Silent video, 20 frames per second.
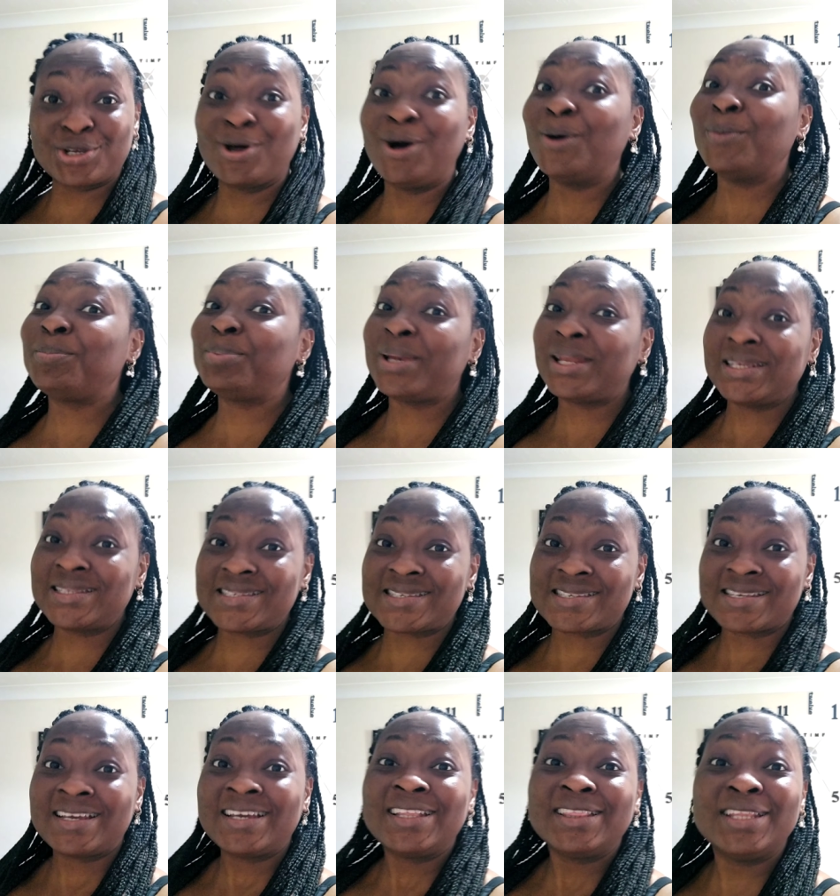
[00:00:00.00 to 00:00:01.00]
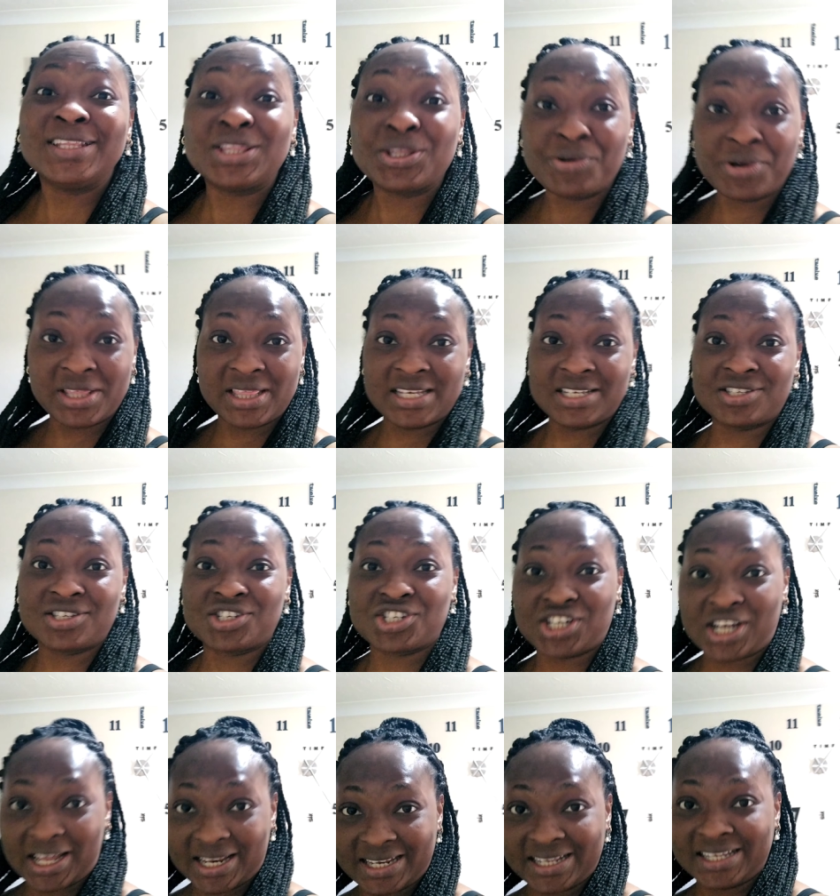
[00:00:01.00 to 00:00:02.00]
to complete the three days
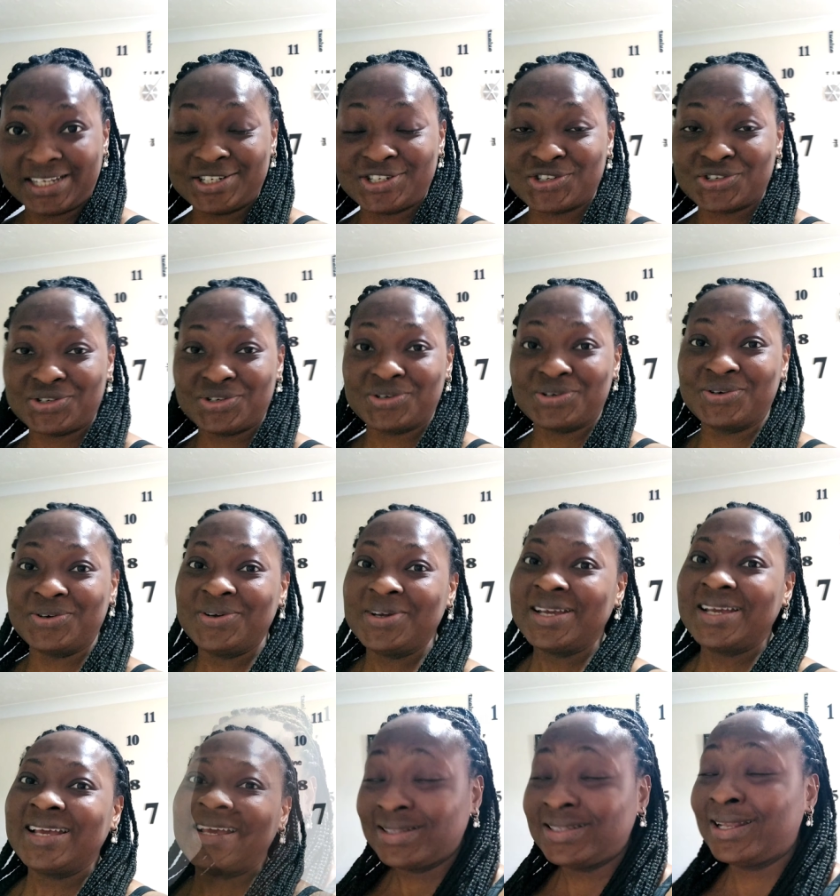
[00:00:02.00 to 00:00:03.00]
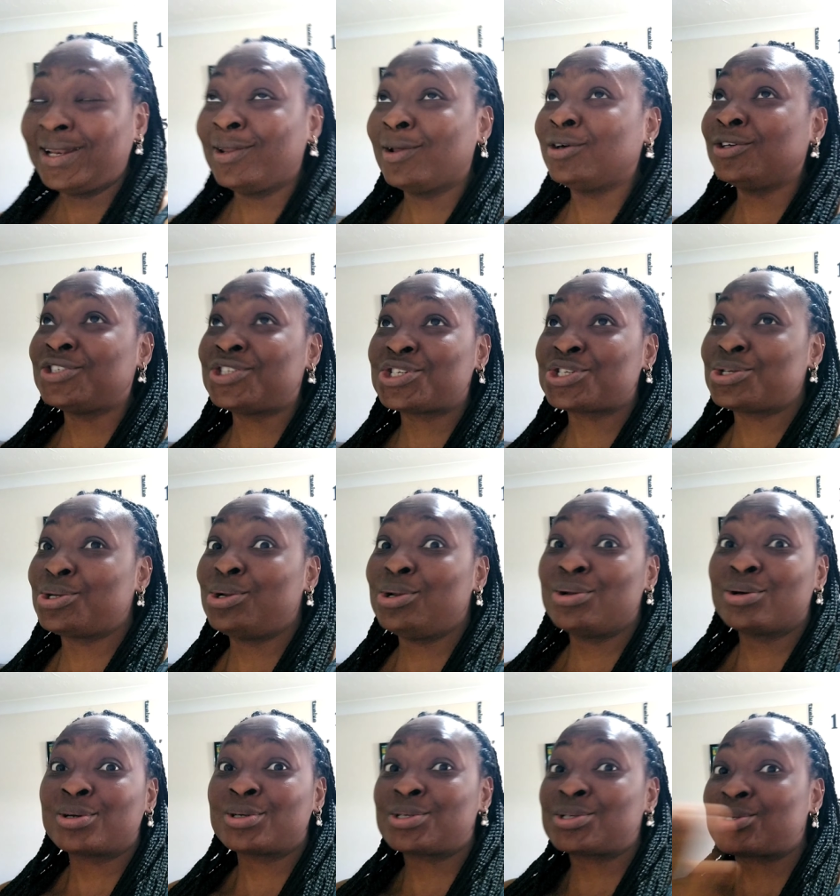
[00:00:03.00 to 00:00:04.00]
challenge, you know. The lunch
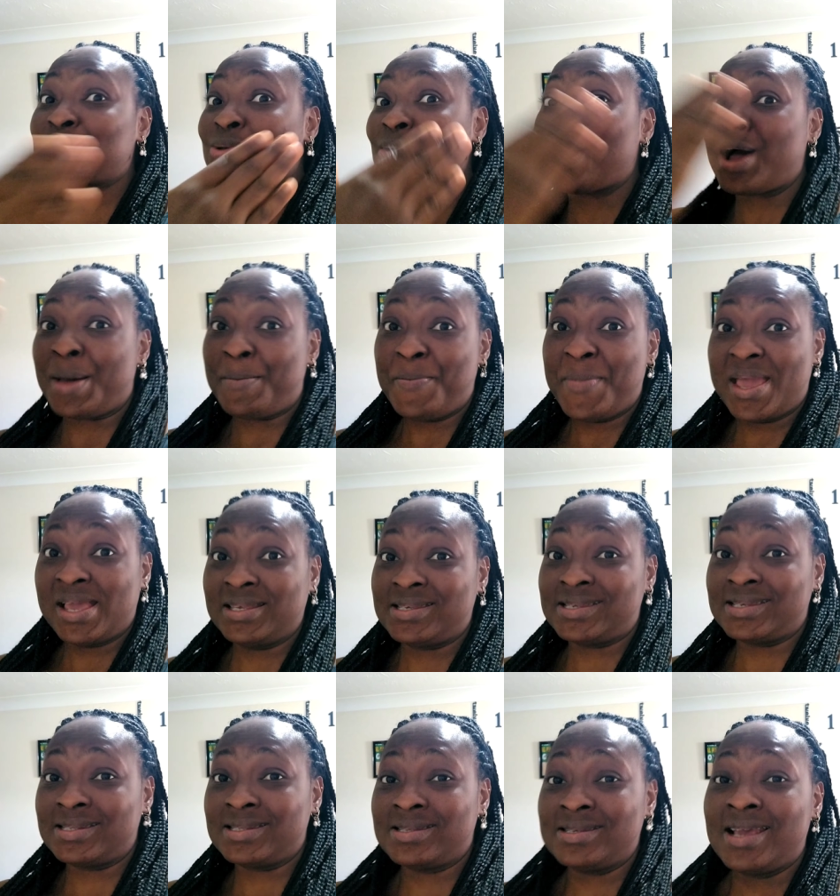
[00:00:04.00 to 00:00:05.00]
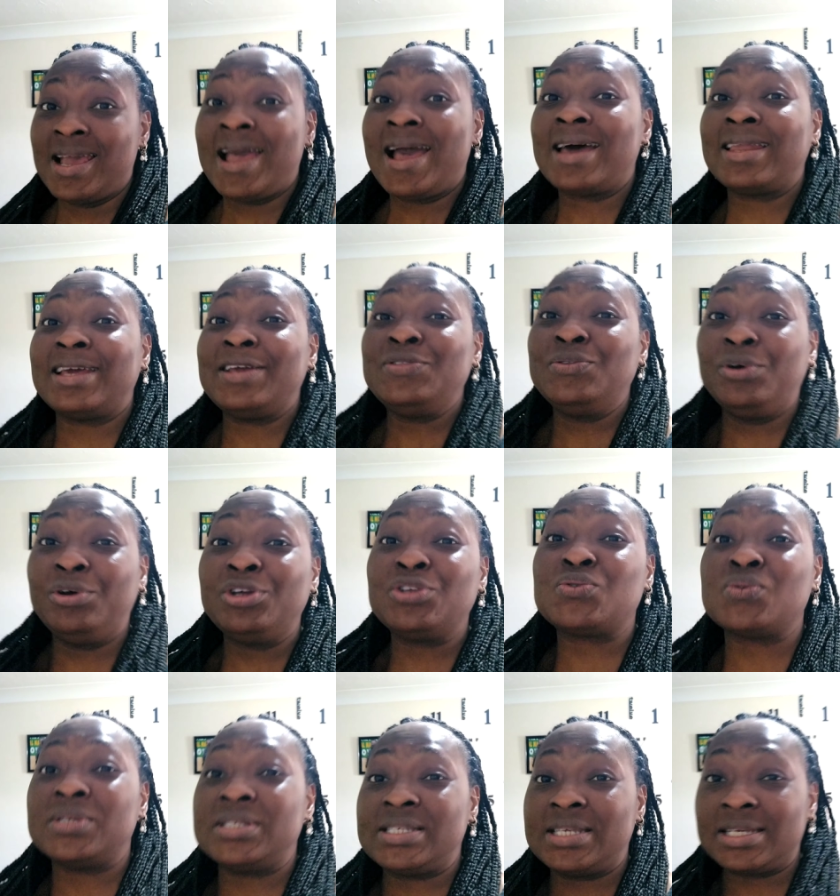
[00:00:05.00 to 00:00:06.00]
looks so amazing, and I know
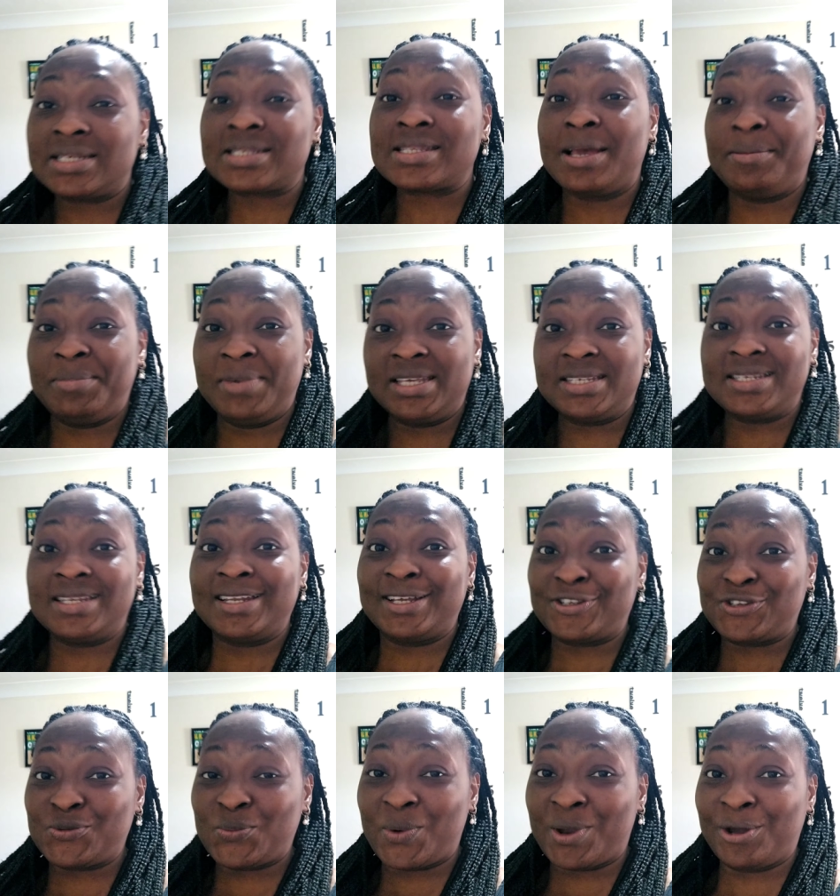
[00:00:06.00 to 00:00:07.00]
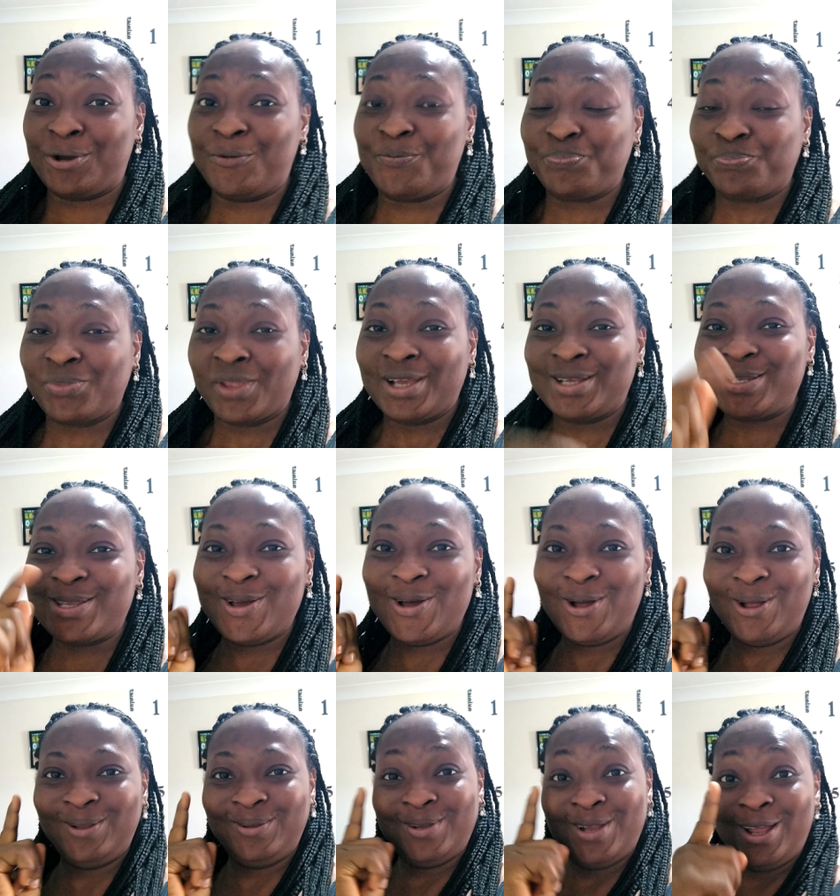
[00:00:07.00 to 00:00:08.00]
it will taste amazing as well.
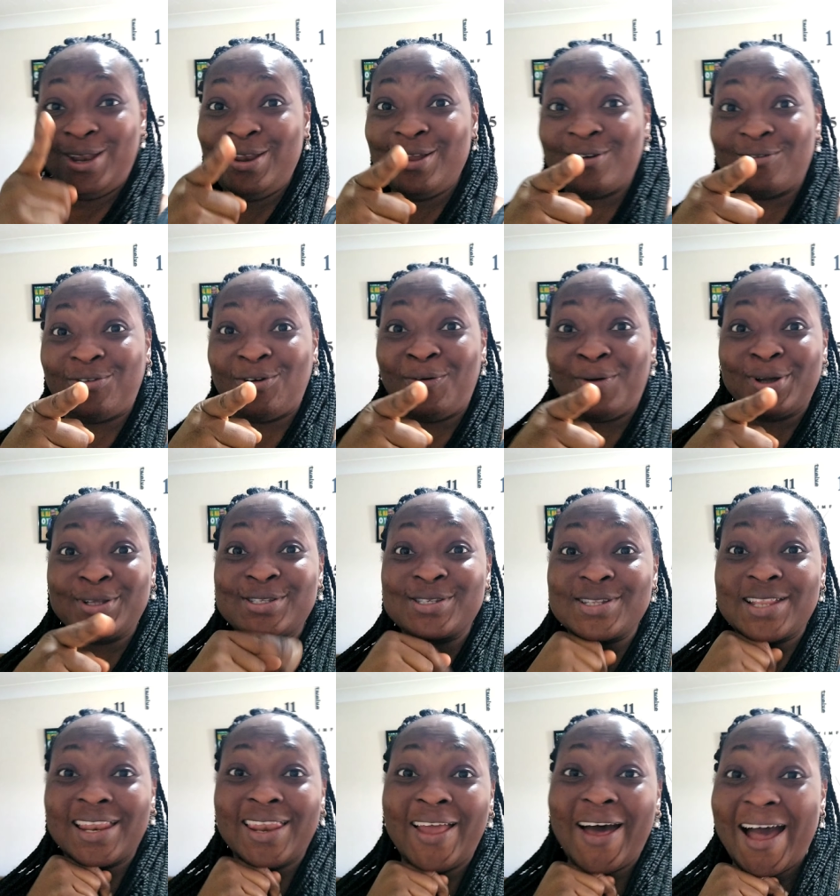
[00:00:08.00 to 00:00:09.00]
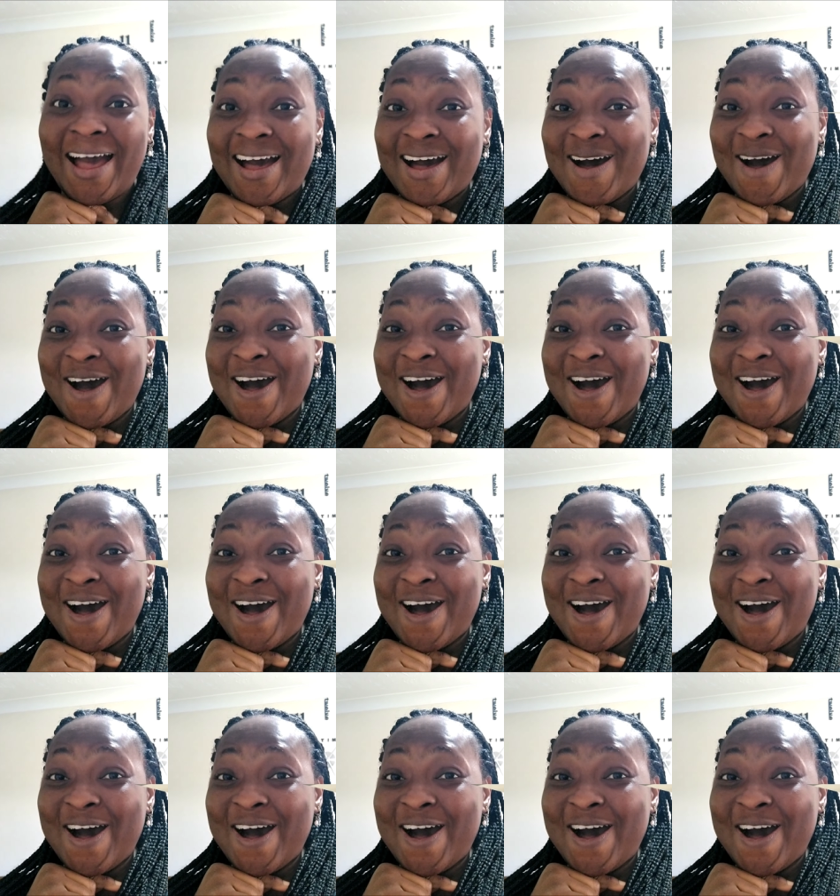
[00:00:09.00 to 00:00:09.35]
So look forward to the lunch